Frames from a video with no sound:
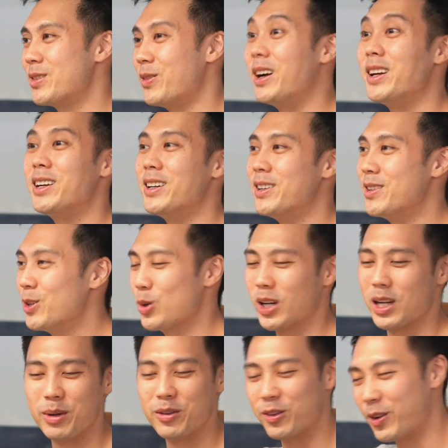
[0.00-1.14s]
Raya, so I
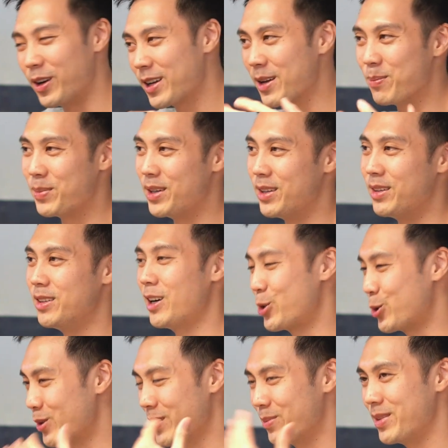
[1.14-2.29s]
come up with a Raya campaign. I
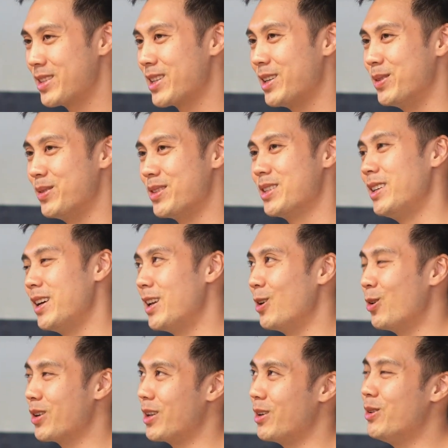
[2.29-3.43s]
throw some discounts. Then I
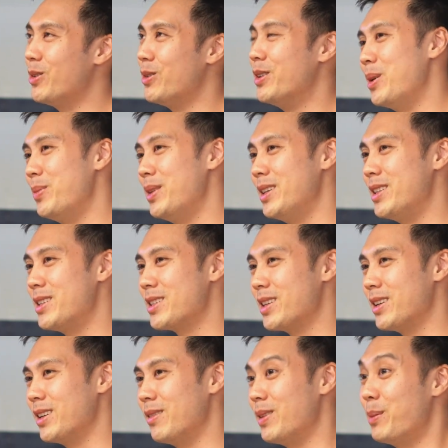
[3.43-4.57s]
look at, oh, maybe it's
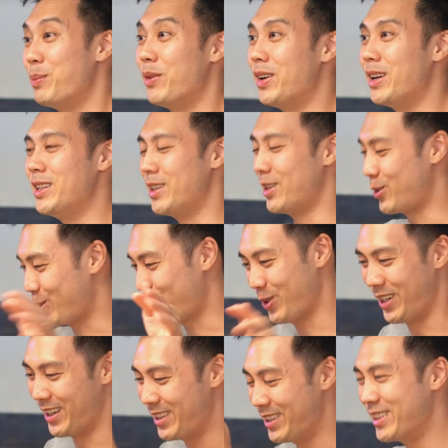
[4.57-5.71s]
Deepavali, I throw
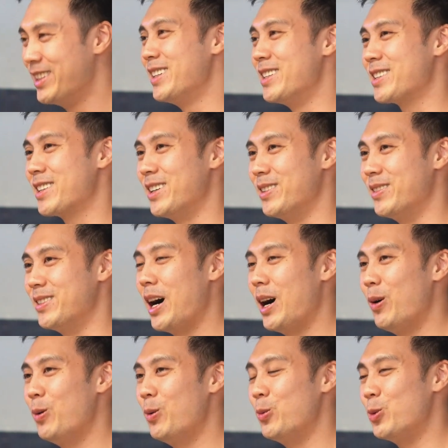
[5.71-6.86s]
another discount.
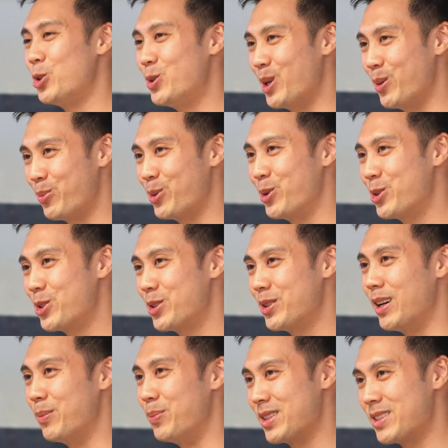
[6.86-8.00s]
How would you approach
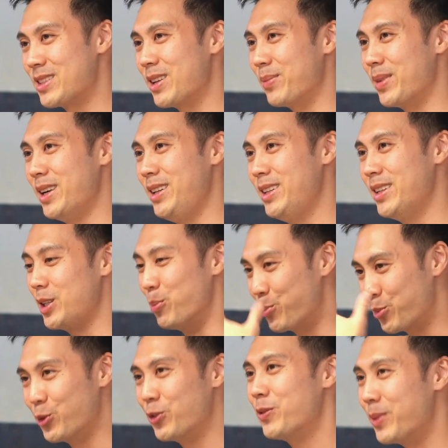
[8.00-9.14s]
a business like mine,
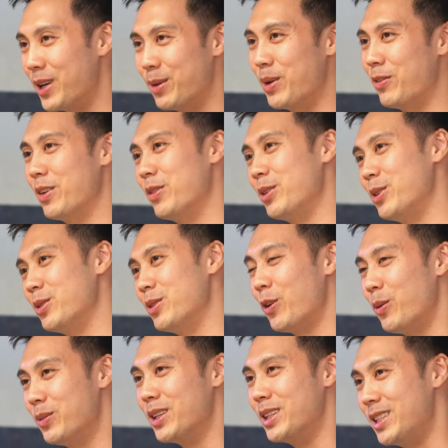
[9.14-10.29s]
improve my revenue
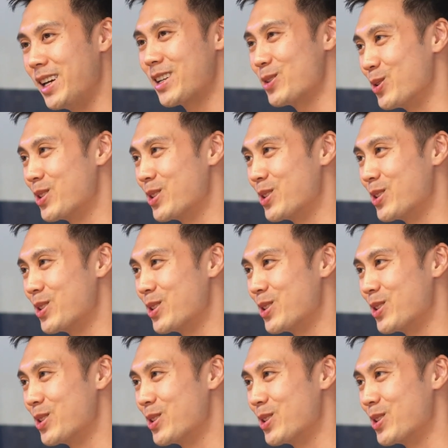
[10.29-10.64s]
from the DXO